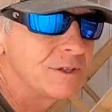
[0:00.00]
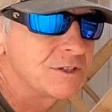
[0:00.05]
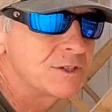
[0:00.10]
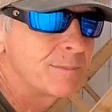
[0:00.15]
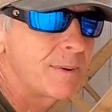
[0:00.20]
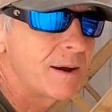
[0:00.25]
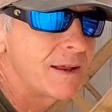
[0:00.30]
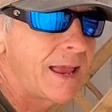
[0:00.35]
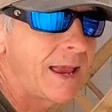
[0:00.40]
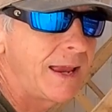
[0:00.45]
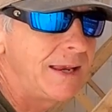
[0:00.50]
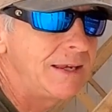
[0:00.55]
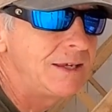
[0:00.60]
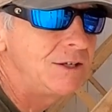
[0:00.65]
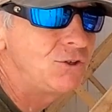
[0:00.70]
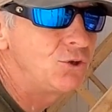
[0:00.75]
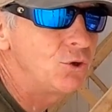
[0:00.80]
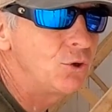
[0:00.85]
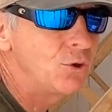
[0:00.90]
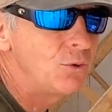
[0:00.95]
It's about
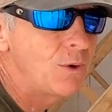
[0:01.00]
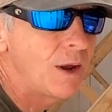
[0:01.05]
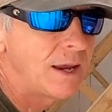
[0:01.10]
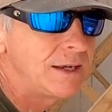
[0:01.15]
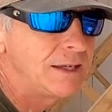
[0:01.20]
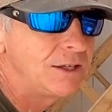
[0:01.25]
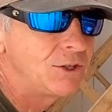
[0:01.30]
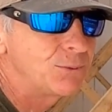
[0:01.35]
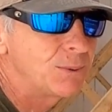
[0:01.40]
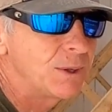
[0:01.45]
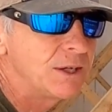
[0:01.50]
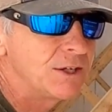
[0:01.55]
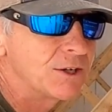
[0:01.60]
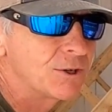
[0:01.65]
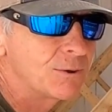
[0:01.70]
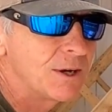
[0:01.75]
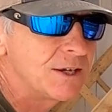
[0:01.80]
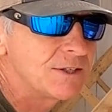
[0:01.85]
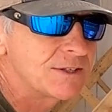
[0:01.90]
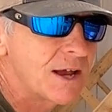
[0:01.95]
eighty-two, eighty-three
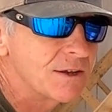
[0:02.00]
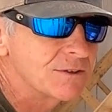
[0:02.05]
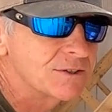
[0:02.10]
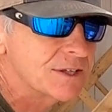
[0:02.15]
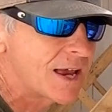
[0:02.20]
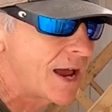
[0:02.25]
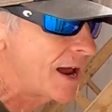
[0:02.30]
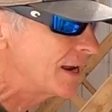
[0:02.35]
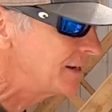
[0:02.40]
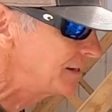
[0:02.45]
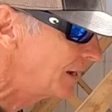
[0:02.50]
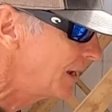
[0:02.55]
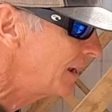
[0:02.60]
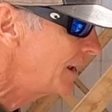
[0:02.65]
degrees outside.